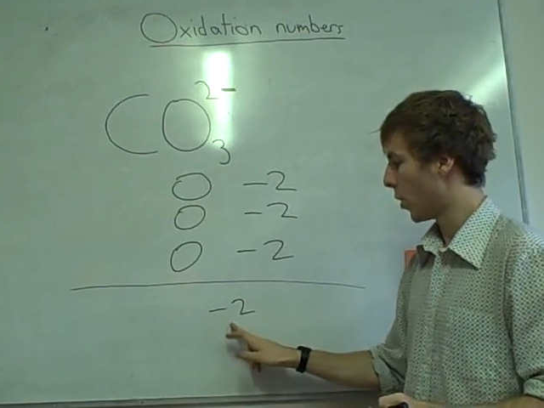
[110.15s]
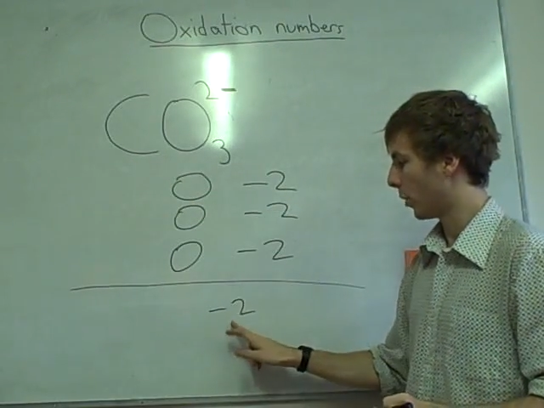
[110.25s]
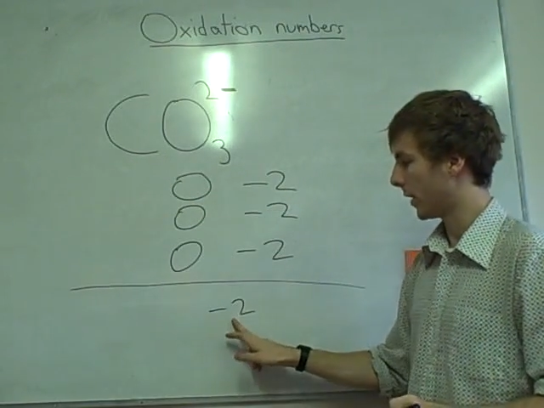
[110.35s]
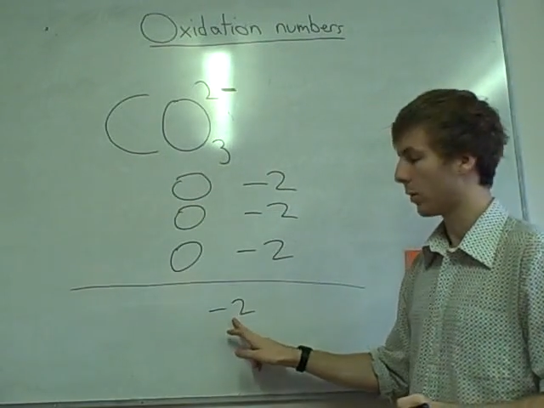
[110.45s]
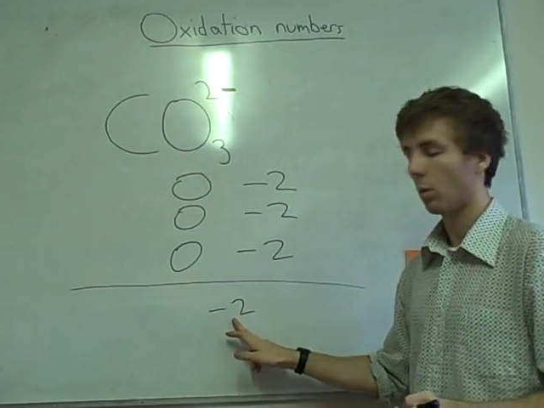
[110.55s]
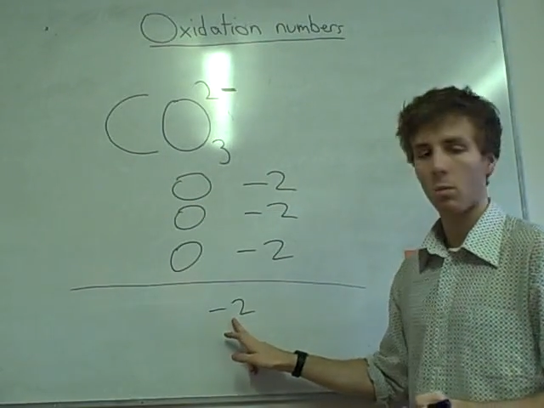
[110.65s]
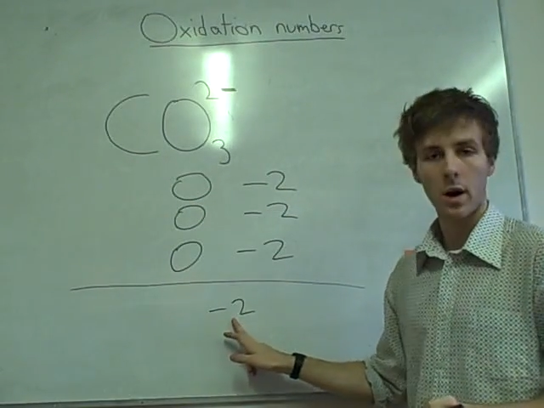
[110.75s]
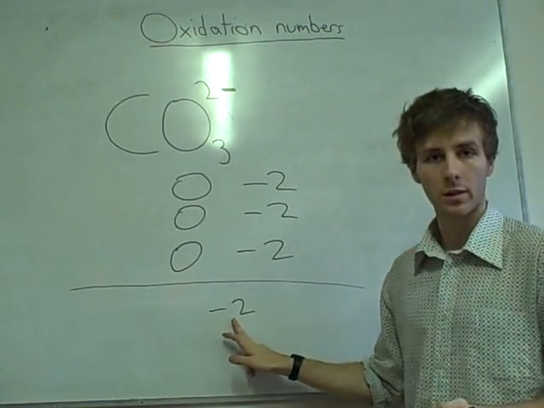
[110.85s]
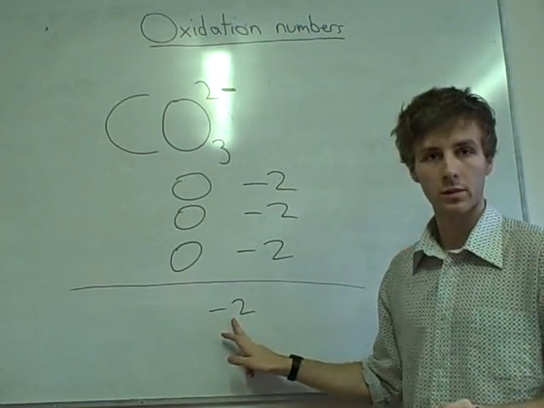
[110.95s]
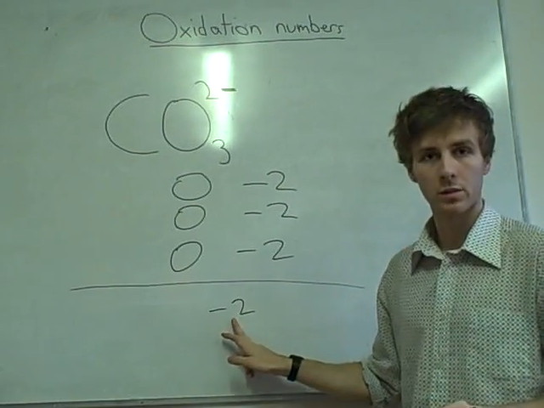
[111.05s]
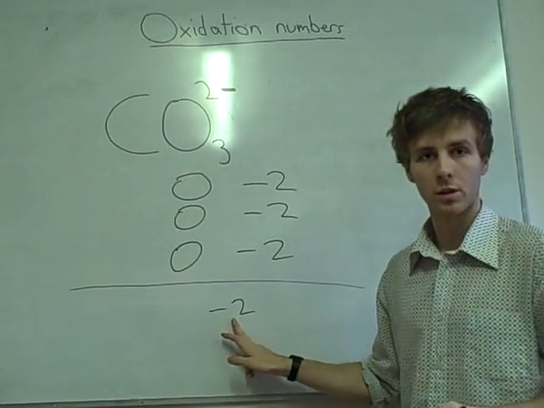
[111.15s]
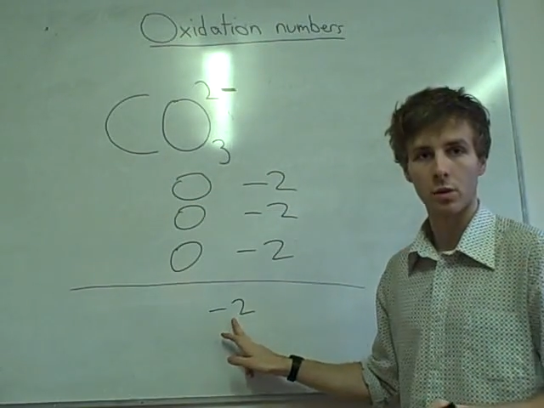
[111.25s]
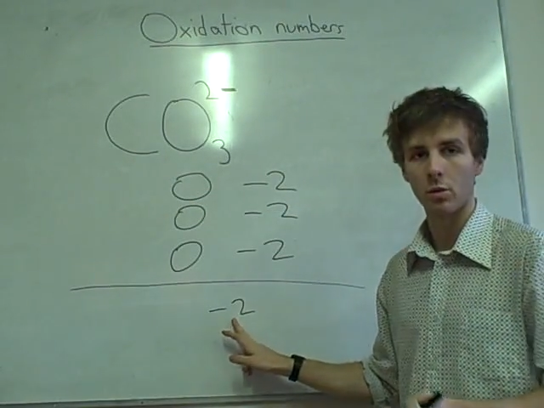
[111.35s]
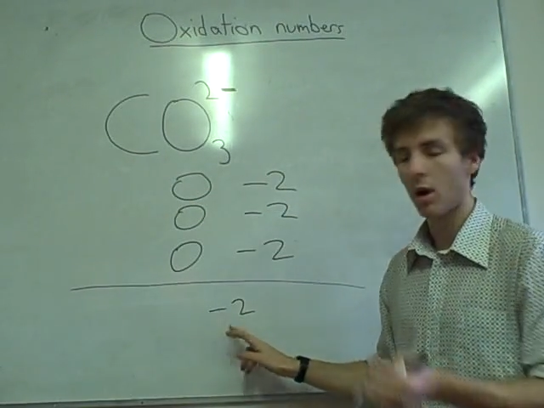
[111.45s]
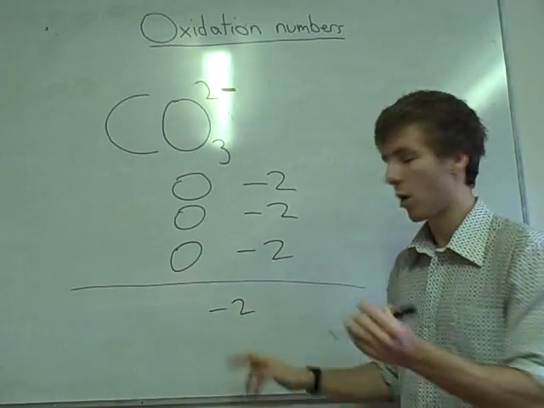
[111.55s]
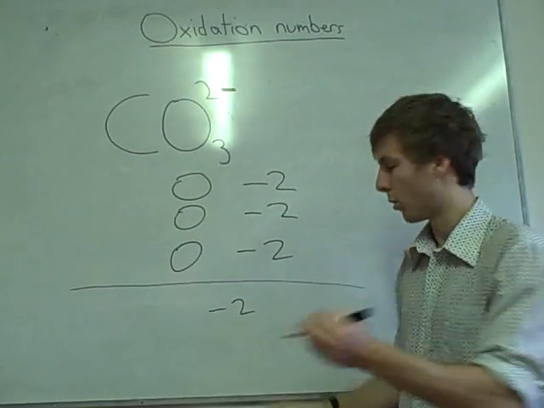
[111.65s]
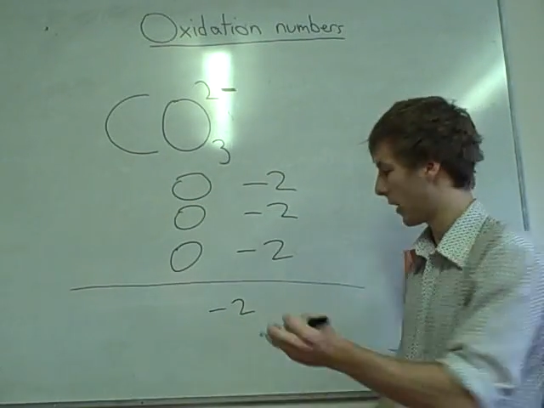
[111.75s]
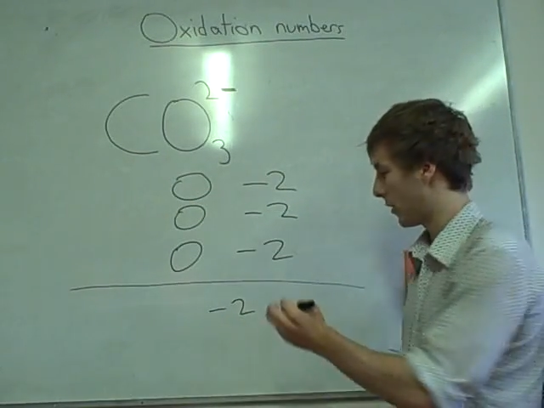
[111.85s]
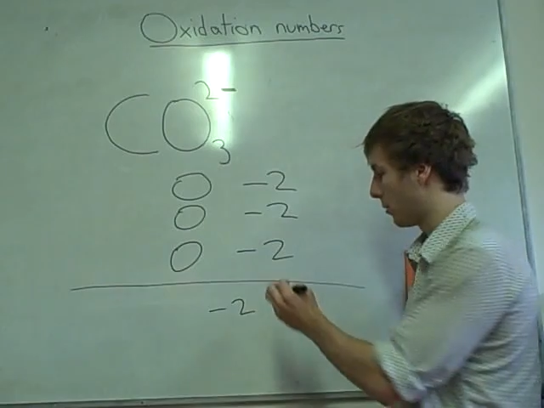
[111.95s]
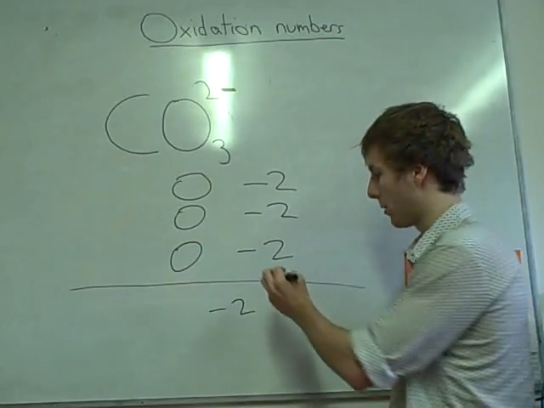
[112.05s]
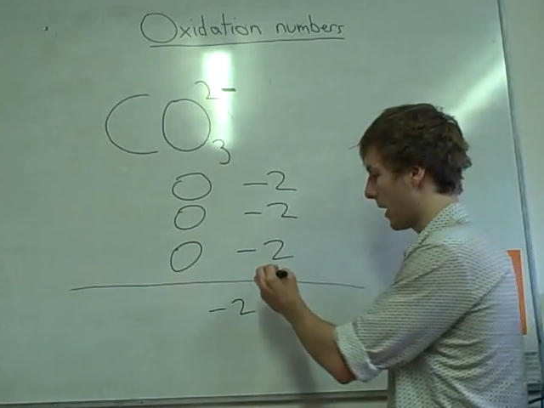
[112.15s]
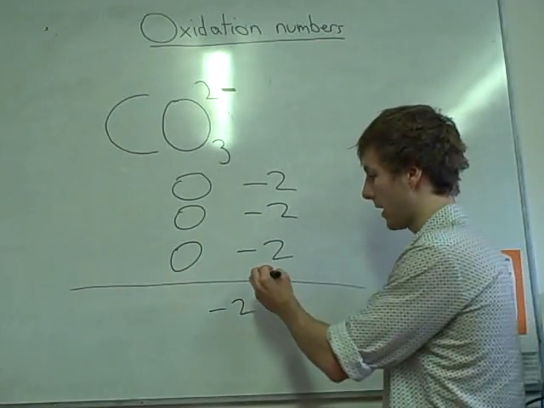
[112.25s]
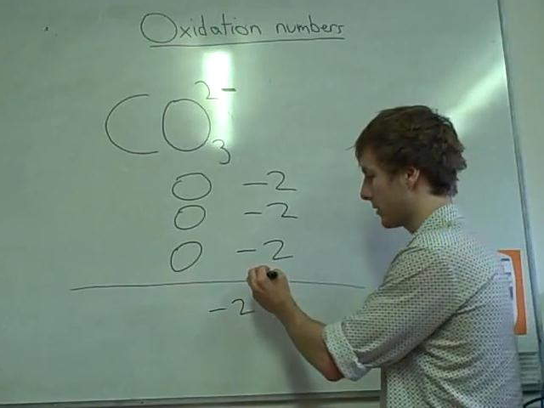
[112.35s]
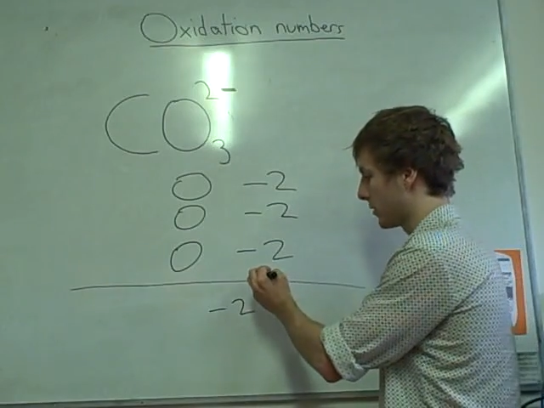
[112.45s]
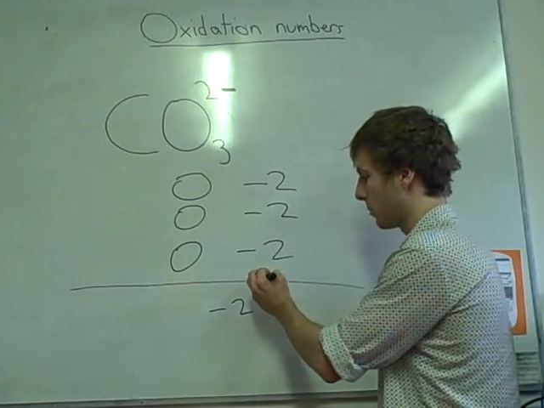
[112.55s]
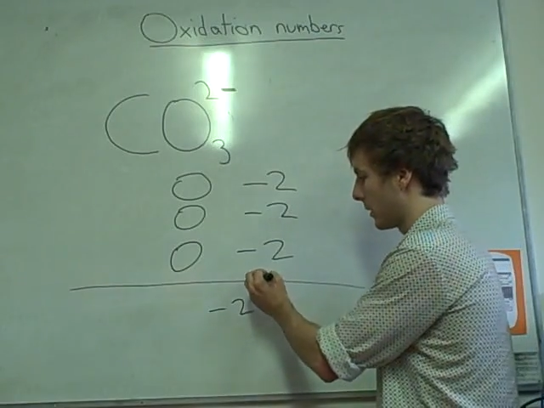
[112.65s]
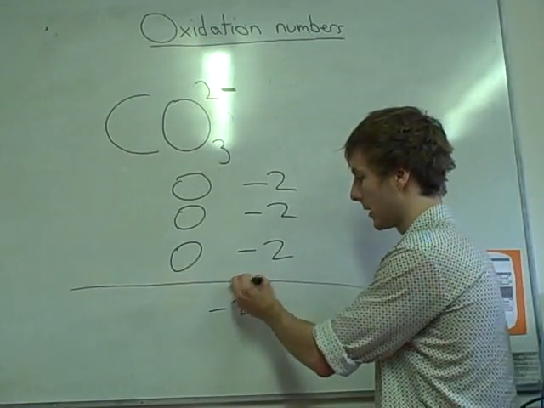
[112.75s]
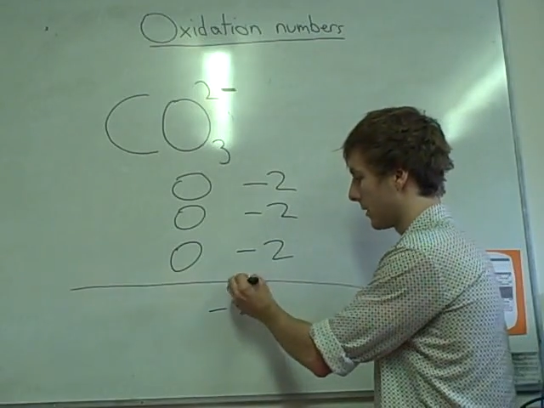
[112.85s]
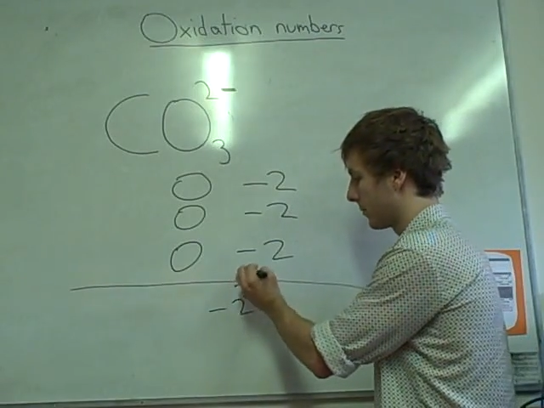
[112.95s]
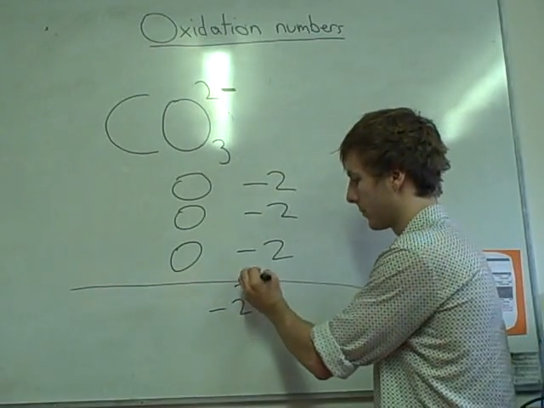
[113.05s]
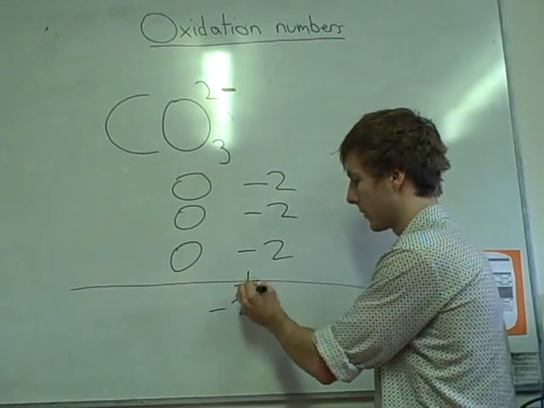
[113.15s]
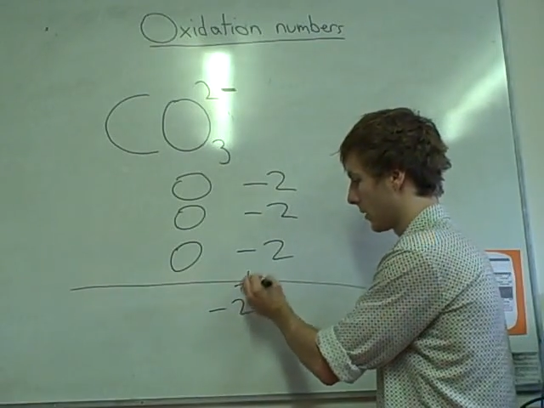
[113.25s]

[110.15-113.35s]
will equal -2. Well, that number has to be